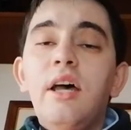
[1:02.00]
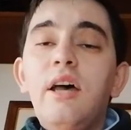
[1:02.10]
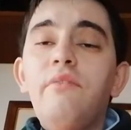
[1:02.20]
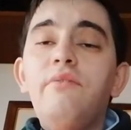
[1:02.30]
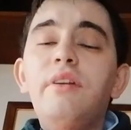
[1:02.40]

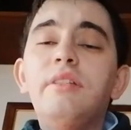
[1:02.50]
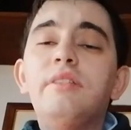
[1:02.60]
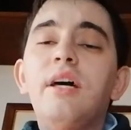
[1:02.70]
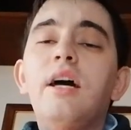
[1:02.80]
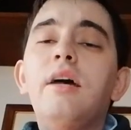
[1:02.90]
Every
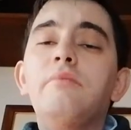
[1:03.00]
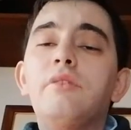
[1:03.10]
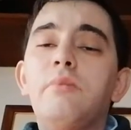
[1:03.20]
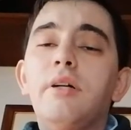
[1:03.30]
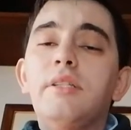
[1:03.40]
time you
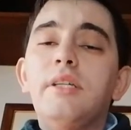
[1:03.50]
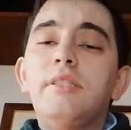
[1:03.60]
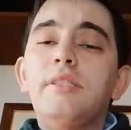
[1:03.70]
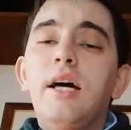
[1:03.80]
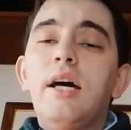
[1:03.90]
spot a
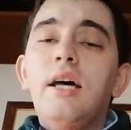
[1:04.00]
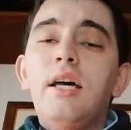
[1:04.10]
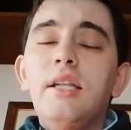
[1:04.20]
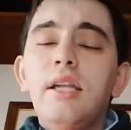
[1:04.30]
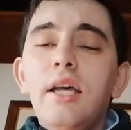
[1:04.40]

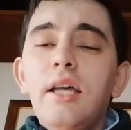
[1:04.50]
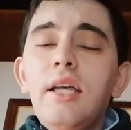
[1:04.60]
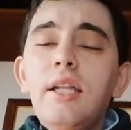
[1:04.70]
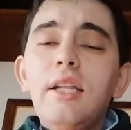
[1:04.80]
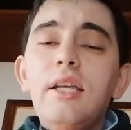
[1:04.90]
sign,
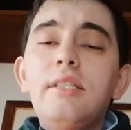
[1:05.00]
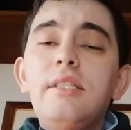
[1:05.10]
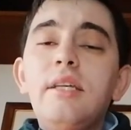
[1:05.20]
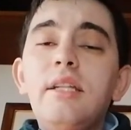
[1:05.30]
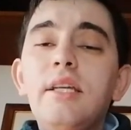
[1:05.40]
it leads
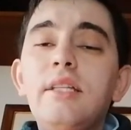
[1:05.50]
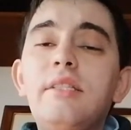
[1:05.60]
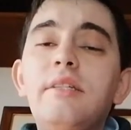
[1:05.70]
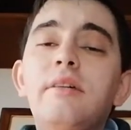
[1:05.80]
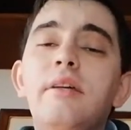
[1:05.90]

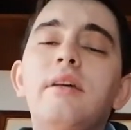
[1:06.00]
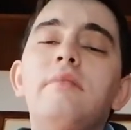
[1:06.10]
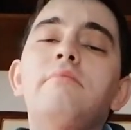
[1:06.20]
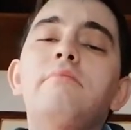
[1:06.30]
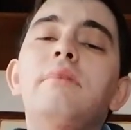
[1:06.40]
to
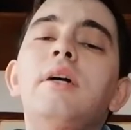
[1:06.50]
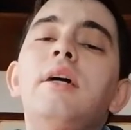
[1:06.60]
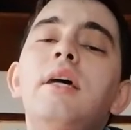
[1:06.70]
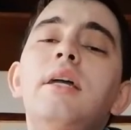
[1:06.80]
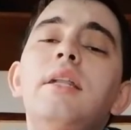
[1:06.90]

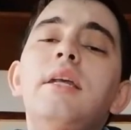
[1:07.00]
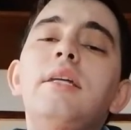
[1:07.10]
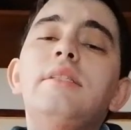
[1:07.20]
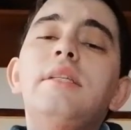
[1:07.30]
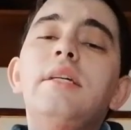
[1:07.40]
him. It
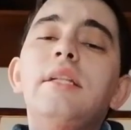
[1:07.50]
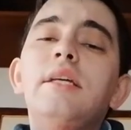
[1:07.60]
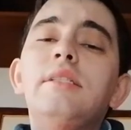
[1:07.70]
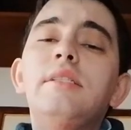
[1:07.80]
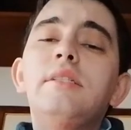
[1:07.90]
leads to him.
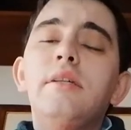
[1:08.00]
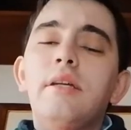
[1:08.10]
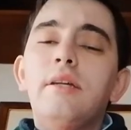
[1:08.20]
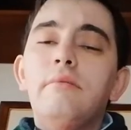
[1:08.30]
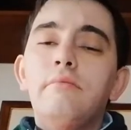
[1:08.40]

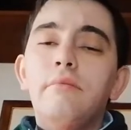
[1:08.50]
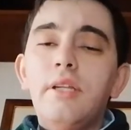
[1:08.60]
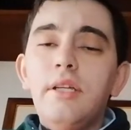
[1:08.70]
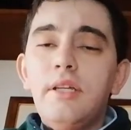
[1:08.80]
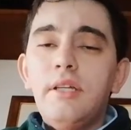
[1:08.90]

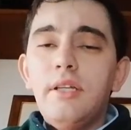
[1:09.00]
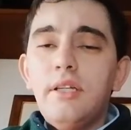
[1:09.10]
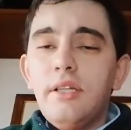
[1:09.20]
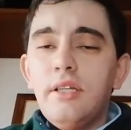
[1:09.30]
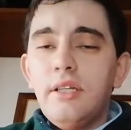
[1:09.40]

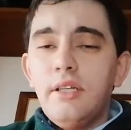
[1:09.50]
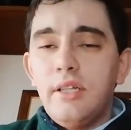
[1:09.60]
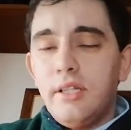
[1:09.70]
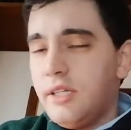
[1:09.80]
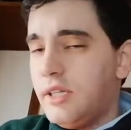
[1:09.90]

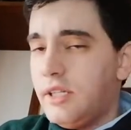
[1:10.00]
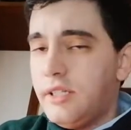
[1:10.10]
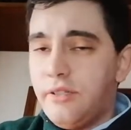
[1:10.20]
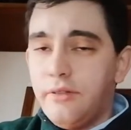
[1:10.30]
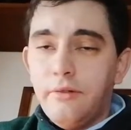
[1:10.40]

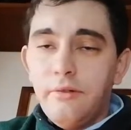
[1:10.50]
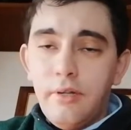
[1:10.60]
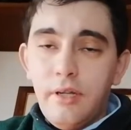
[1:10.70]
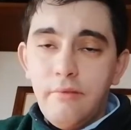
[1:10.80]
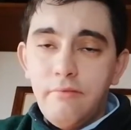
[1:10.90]
Leads to
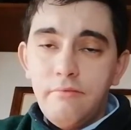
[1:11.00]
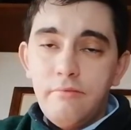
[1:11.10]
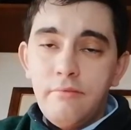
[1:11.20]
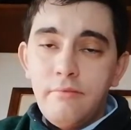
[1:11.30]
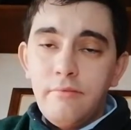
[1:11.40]

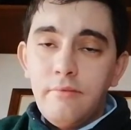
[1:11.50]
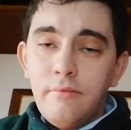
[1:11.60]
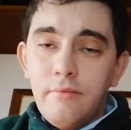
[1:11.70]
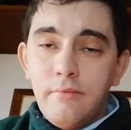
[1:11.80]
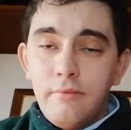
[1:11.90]
him.